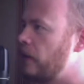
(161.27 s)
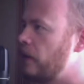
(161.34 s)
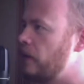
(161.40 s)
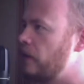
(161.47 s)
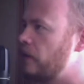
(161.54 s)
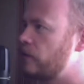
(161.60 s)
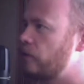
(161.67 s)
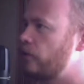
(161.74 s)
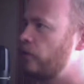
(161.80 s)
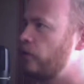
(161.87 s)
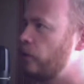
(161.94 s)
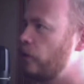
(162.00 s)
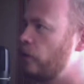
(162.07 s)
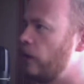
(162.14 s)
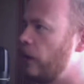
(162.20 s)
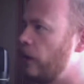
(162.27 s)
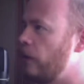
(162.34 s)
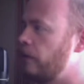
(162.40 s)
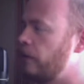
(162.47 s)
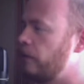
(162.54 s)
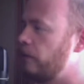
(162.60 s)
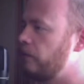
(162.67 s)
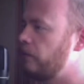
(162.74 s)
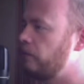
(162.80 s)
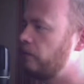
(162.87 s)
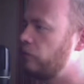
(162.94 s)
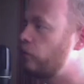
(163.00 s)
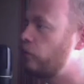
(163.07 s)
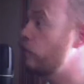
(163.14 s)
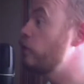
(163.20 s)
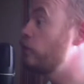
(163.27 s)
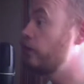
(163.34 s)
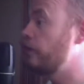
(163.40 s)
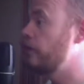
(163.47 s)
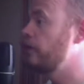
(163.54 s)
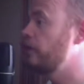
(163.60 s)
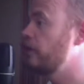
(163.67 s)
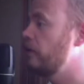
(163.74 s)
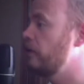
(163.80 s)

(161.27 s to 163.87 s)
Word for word: is full of truth